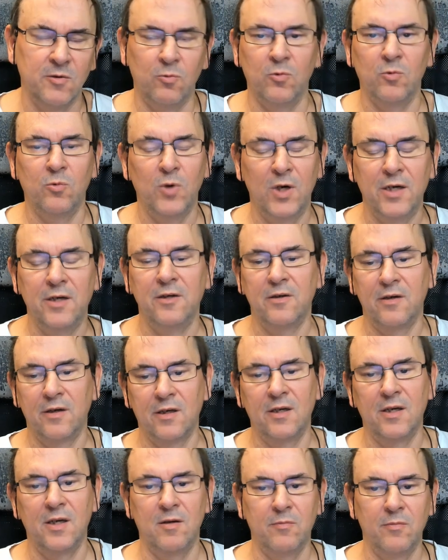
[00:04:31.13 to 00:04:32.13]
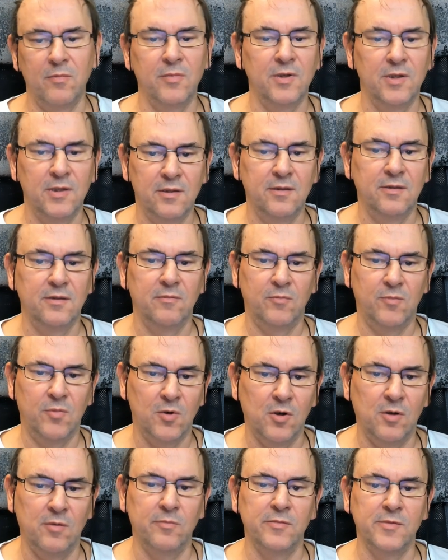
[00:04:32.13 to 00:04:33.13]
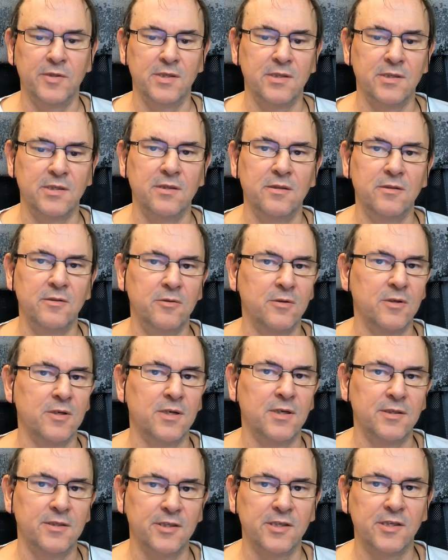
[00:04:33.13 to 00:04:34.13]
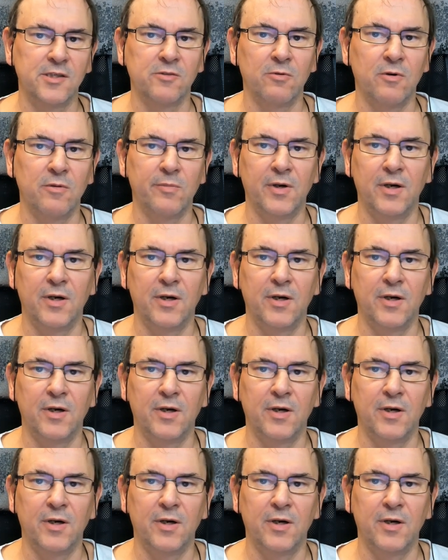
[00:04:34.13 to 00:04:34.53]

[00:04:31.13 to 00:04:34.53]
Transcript: I mean, where you're going to get problems is that you can't just